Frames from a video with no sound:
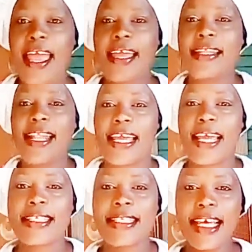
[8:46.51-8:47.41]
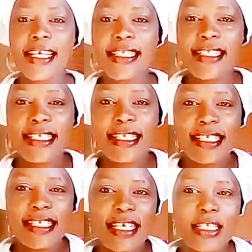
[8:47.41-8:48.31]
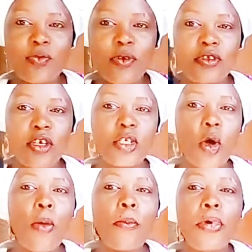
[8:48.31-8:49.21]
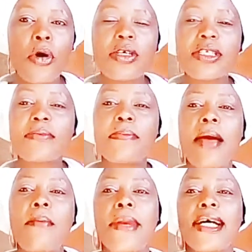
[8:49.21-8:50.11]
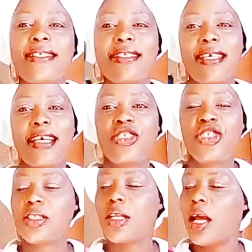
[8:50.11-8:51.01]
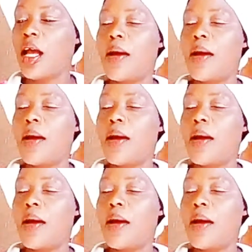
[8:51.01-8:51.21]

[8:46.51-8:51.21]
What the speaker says: And like I said, this is it. We'll just unbox my massaging.